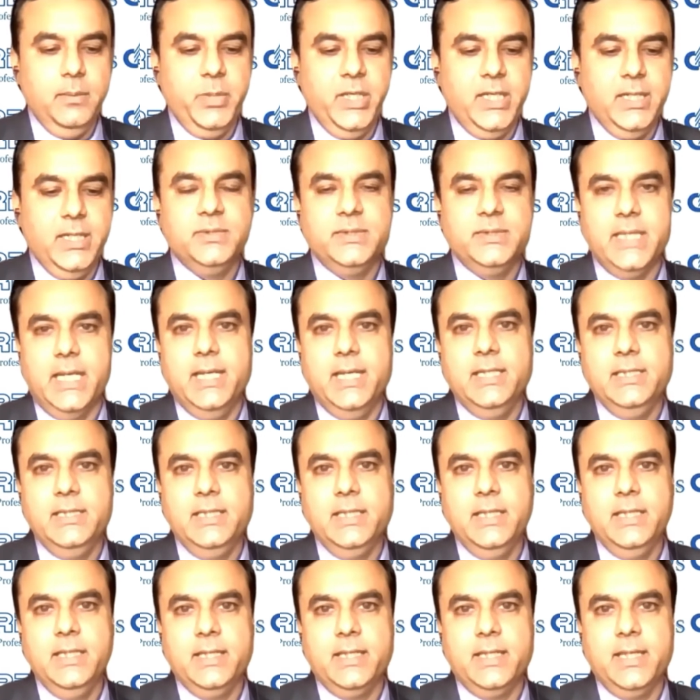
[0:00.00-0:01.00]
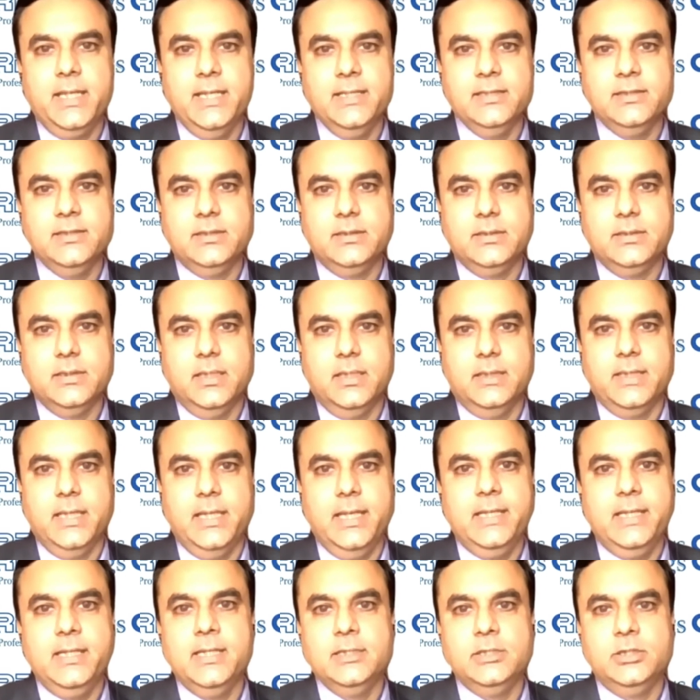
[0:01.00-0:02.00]
becomes challenging in case the
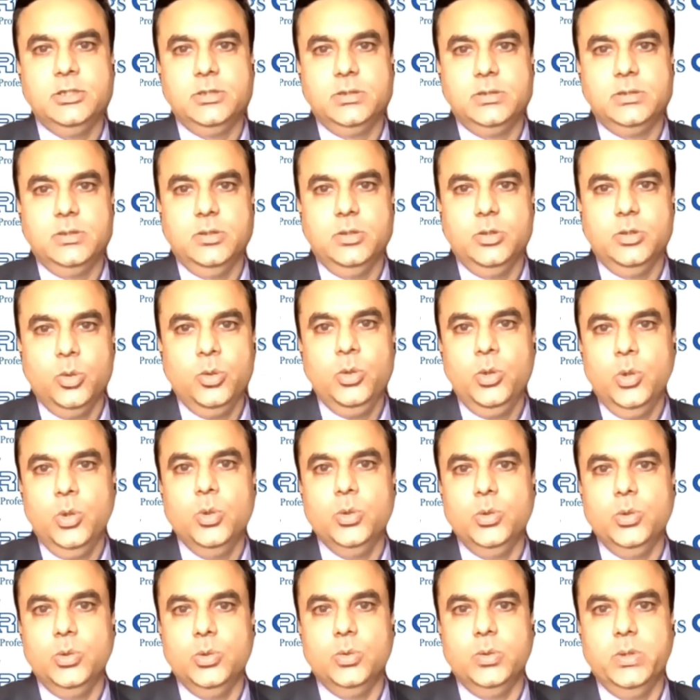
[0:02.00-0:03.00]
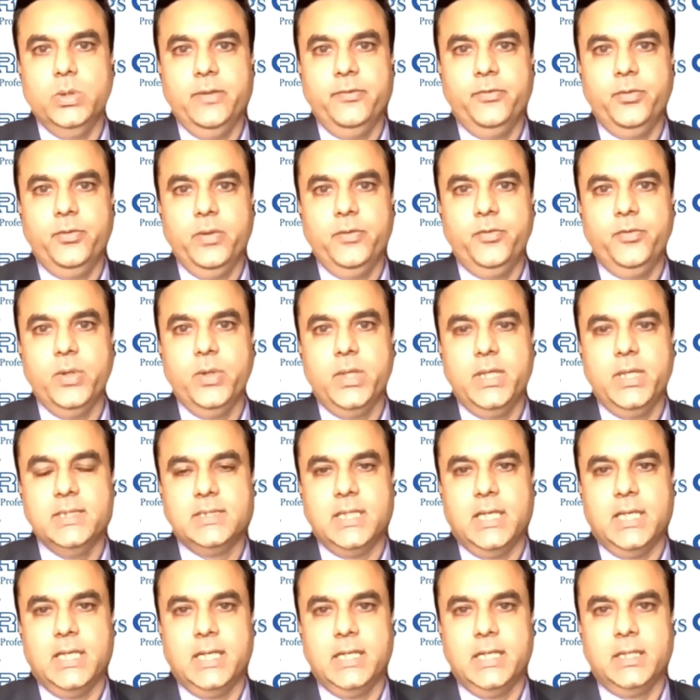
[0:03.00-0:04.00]
lenders don't know you. If you are a
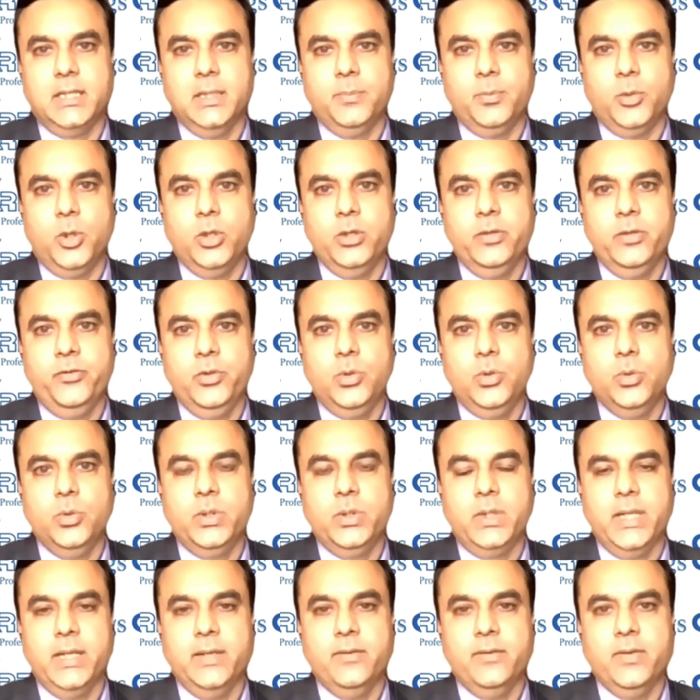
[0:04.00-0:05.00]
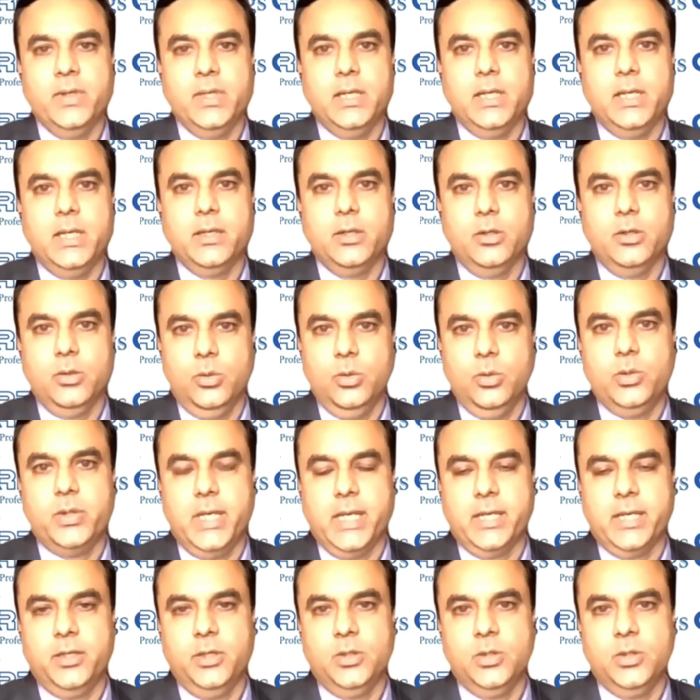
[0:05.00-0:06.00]
startup or if you don't have a good
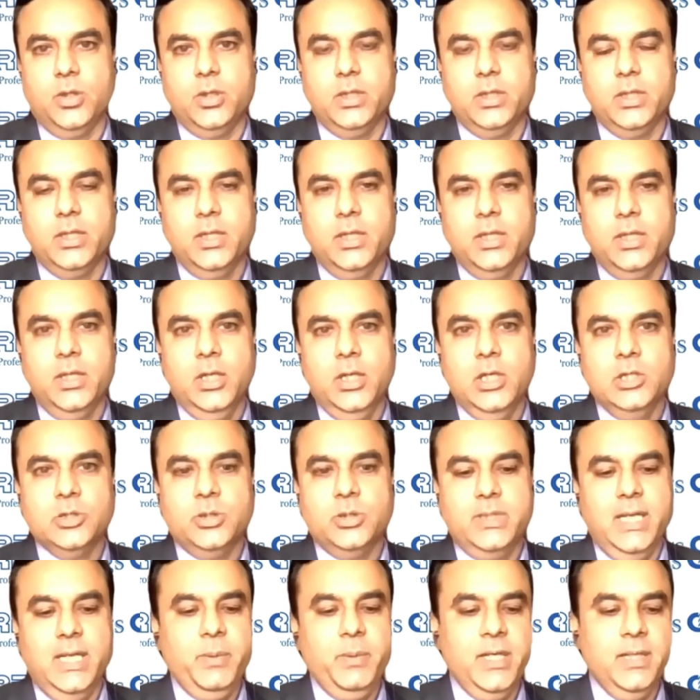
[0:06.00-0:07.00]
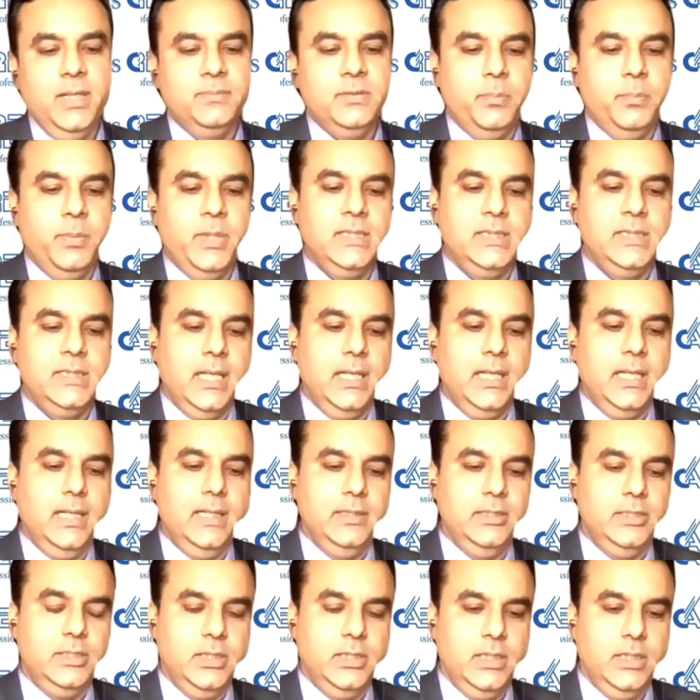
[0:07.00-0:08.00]
track record, so that becomes a big
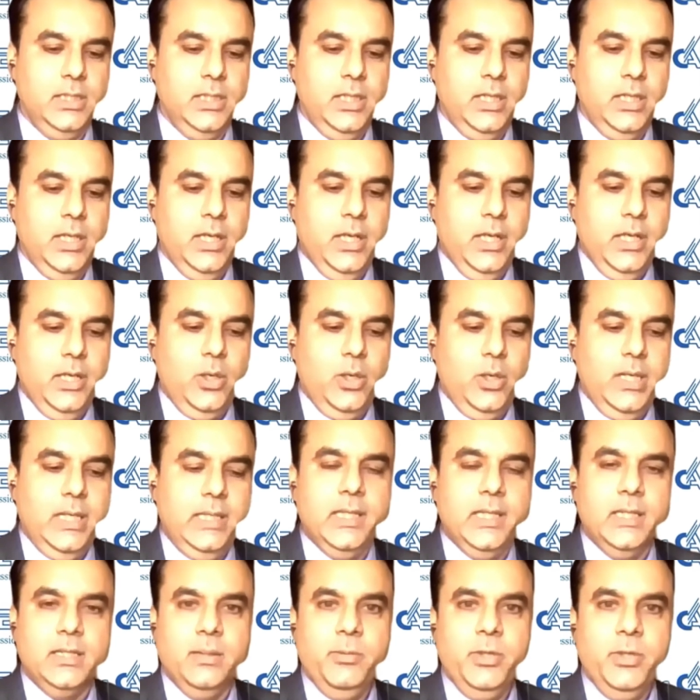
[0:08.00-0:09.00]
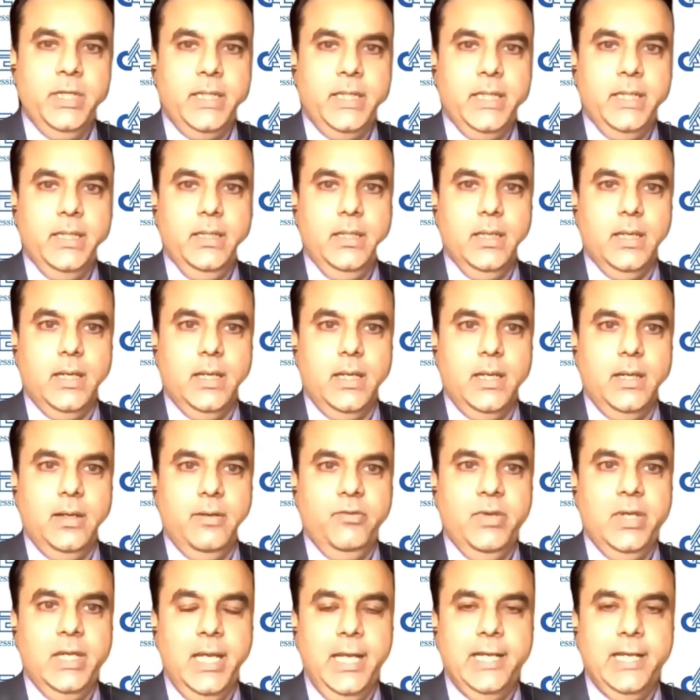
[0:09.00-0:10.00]
challenge. Now, lender community
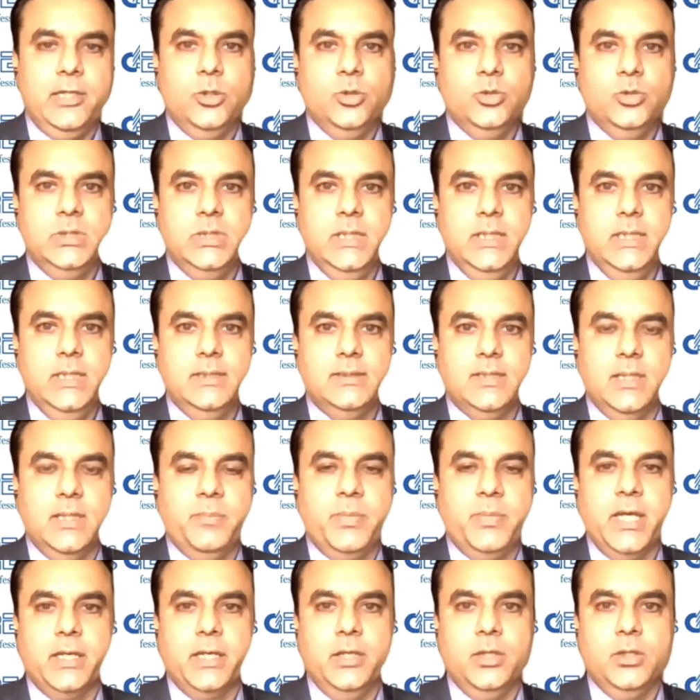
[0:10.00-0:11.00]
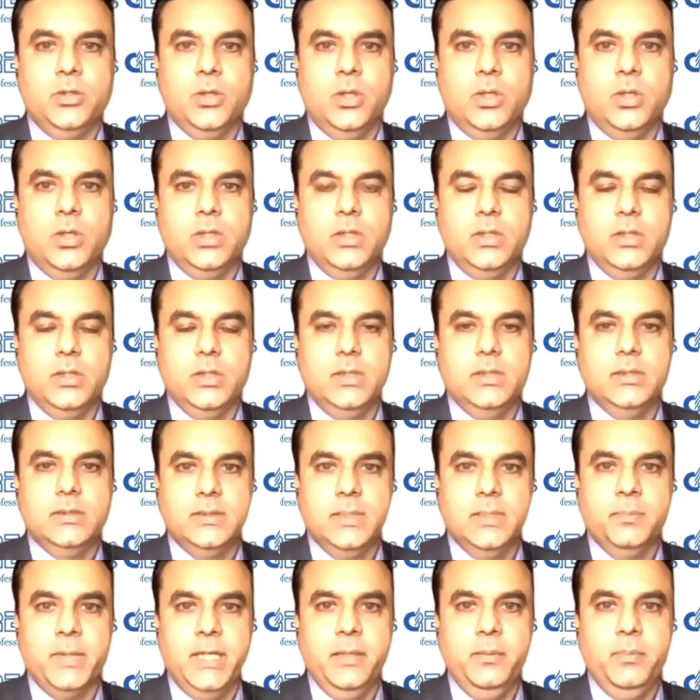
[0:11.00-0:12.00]
will like to see some track record,
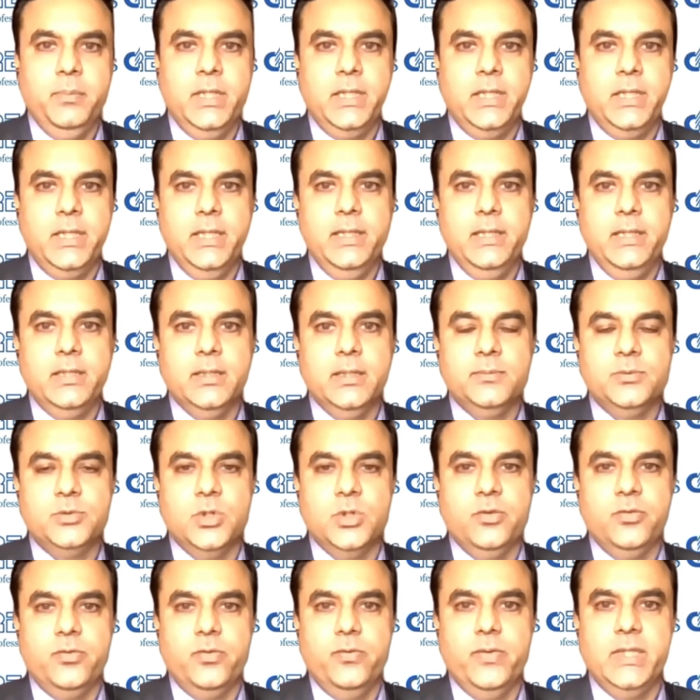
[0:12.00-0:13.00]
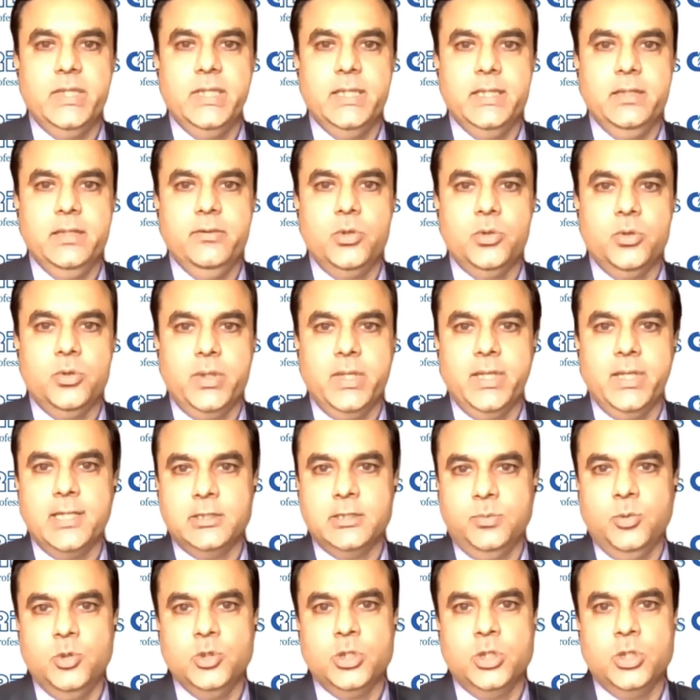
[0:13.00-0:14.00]
some credibility in terms of whether they want to take
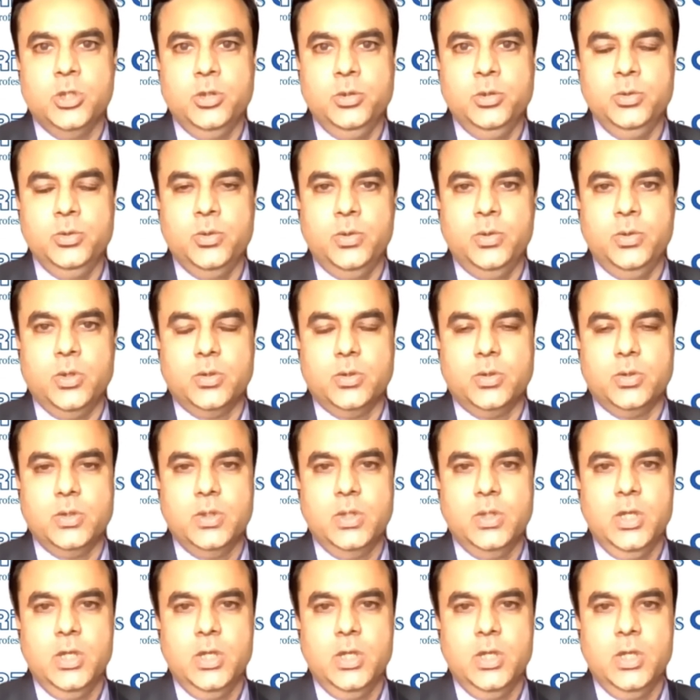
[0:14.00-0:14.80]
exposure on you or not.